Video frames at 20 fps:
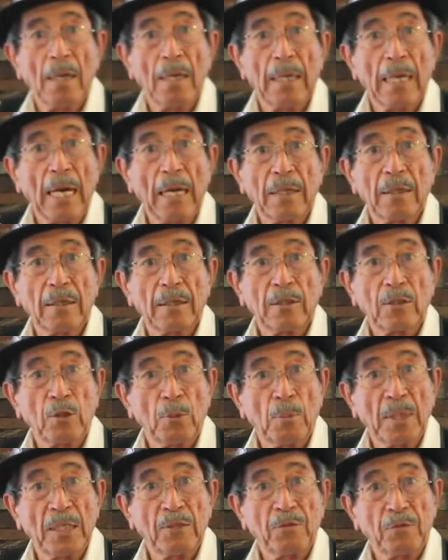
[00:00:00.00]
not
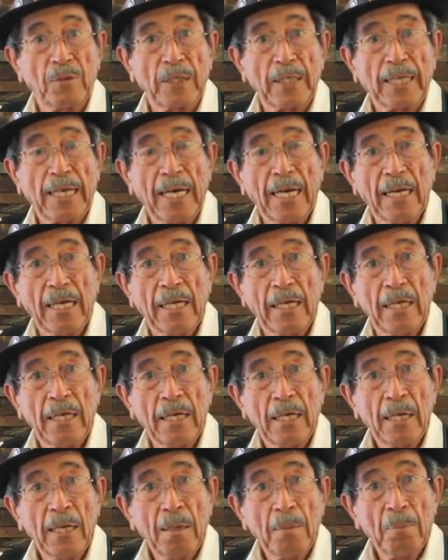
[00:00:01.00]
so much for the
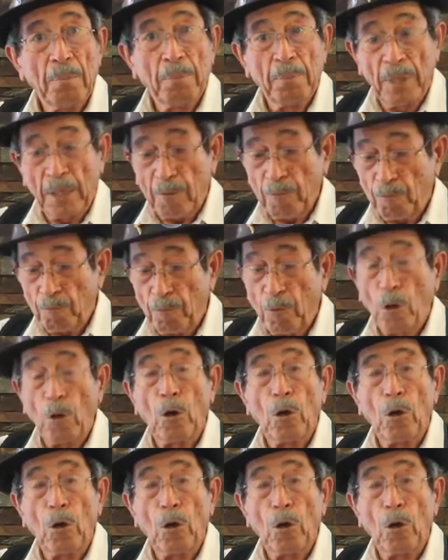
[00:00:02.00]
candy, but